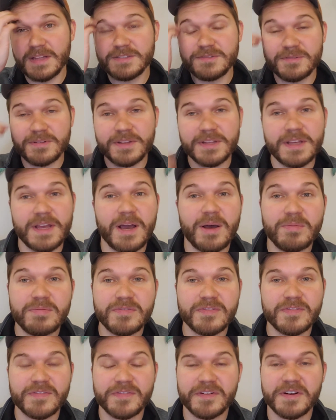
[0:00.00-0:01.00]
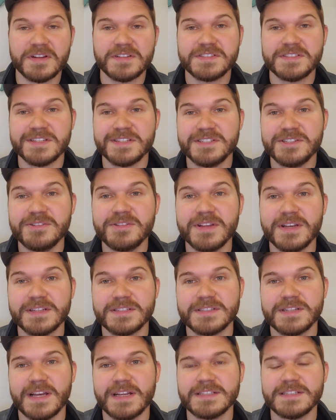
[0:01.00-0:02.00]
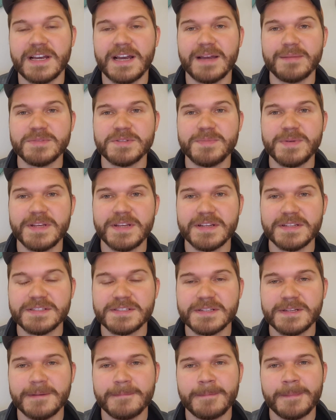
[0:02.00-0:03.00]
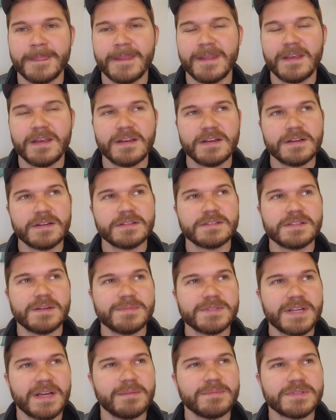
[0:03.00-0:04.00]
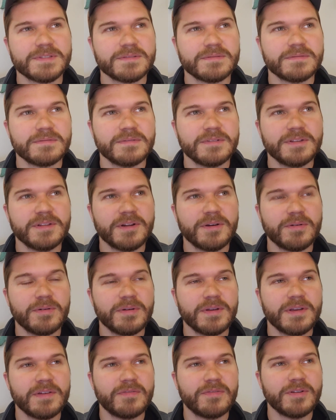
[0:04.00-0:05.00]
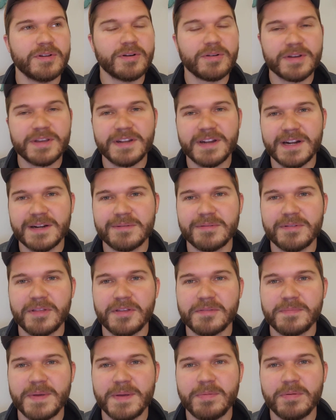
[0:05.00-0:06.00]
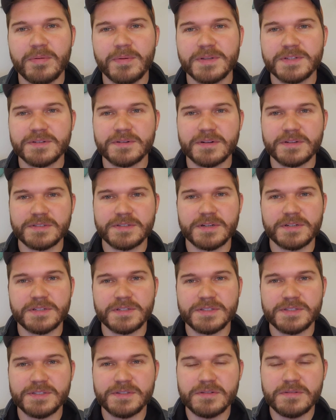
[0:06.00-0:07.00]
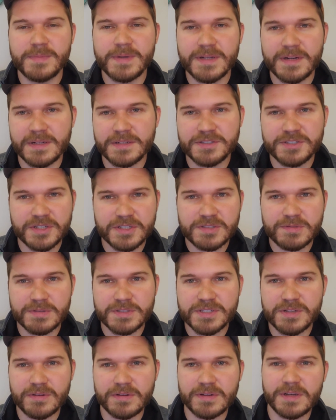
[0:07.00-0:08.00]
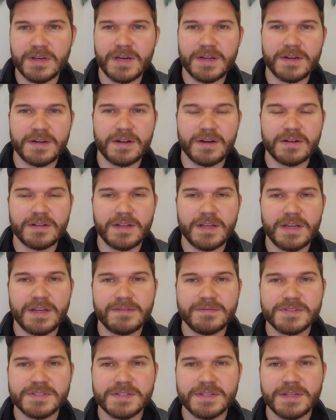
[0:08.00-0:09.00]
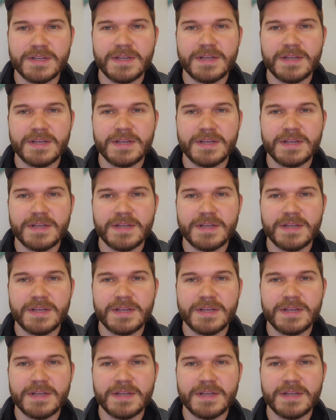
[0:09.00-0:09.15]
really helpful for us to do this at times, because sometimes, if we don't connect with other people, we sort of start to zoom in on just what's going on in our lives.